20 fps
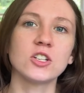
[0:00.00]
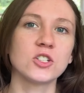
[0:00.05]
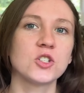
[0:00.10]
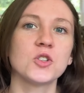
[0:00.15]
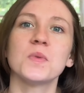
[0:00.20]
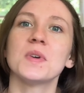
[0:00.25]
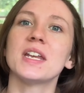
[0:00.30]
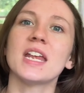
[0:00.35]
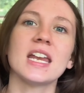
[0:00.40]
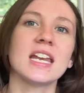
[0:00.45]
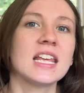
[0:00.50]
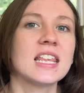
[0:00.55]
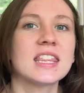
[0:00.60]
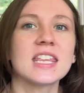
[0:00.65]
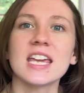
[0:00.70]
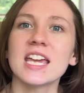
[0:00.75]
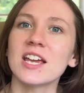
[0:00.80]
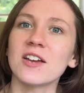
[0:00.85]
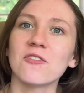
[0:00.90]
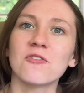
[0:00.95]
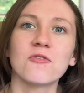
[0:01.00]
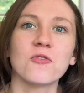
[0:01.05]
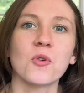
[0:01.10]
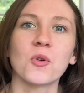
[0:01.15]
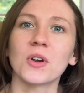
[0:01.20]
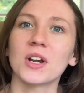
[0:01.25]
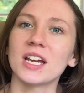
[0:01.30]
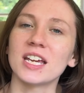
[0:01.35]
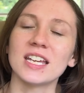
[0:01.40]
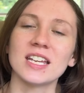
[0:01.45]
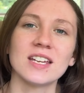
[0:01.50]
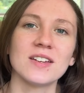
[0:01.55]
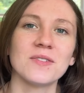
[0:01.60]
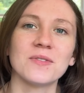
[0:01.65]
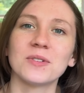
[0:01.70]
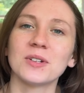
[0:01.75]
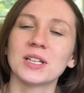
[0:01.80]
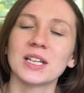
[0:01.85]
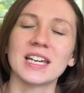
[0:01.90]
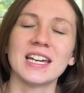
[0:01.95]
doing anything for it.
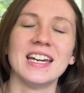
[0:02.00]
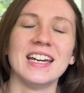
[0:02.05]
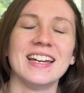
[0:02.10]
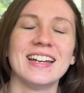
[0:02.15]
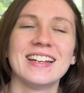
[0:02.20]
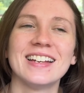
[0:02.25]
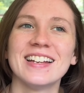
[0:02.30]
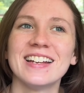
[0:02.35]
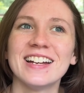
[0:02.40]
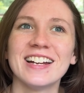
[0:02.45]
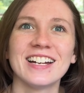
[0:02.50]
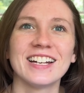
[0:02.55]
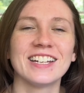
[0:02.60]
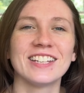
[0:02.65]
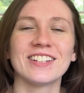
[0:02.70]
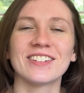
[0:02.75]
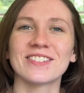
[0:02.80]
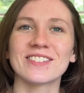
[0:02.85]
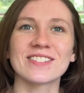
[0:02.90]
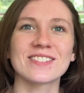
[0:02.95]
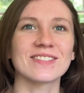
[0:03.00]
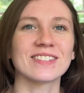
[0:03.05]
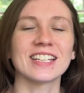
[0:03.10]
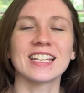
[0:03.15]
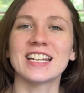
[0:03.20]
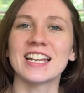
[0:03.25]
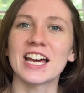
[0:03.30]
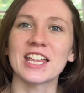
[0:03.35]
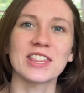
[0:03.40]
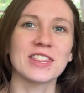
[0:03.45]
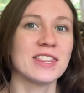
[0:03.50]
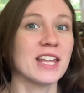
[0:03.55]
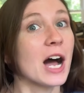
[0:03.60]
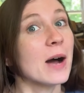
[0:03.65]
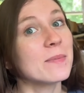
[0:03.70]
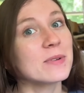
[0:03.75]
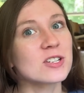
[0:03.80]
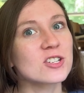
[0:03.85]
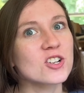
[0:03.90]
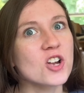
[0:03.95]
It really, there was really not
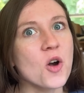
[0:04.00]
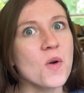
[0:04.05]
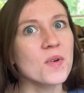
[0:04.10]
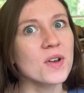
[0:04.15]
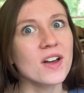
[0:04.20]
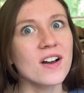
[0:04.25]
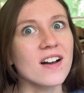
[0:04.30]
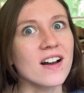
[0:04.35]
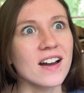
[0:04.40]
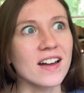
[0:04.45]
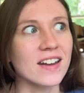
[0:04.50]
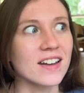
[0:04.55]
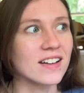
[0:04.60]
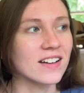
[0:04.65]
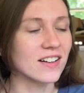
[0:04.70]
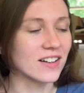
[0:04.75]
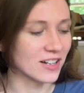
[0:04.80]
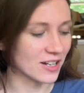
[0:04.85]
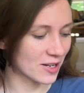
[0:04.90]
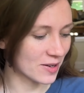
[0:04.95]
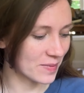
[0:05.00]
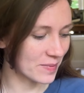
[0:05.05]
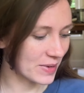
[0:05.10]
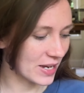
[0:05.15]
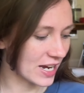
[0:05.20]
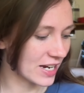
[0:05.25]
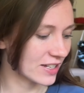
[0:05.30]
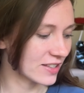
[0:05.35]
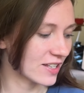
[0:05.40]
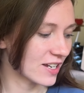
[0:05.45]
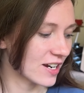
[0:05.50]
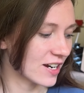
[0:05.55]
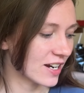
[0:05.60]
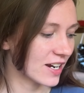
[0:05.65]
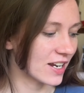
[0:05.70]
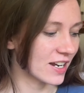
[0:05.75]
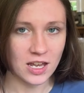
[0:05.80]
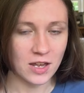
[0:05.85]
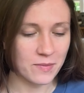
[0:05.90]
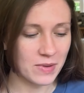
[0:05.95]
much going on back there,
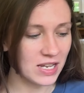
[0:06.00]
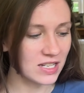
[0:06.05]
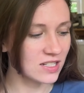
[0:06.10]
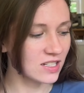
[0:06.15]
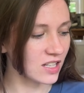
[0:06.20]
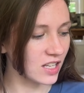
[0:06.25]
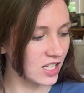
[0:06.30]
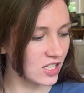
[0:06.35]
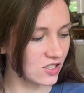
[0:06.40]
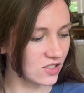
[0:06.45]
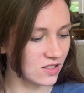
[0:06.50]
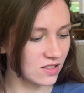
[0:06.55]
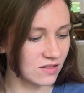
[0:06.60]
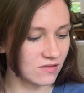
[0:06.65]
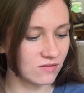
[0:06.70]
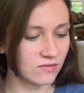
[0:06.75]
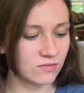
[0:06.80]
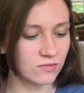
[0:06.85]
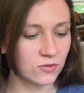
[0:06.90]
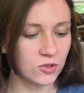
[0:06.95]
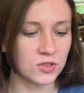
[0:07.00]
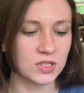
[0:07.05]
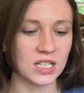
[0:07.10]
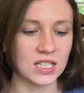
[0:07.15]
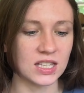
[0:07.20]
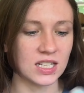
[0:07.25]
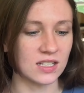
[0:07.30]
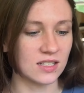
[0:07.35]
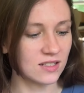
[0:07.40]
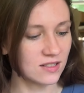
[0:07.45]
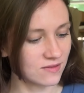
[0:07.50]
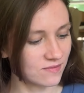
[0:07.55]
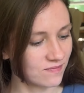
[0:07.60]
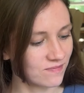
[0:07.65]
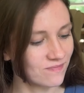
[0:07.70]
and it basically just looks like this.